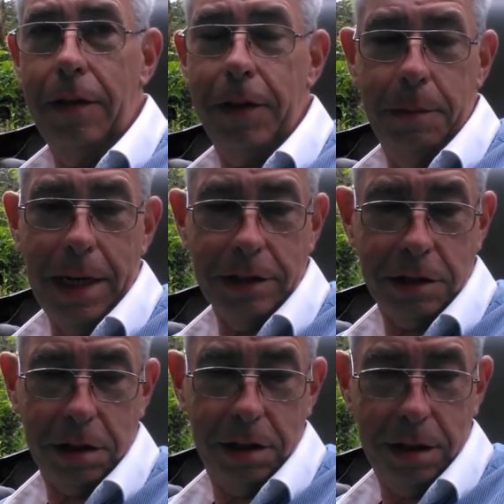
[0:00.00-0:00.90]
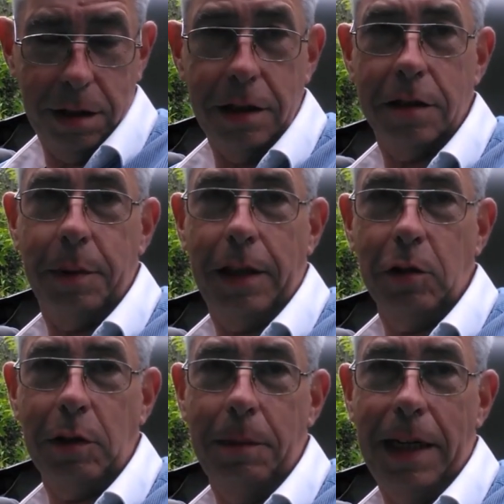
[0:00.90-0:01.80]
If you must, I
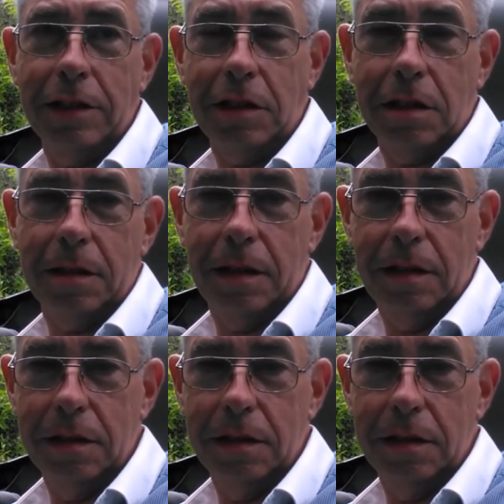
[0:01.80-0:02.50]
suppose we must.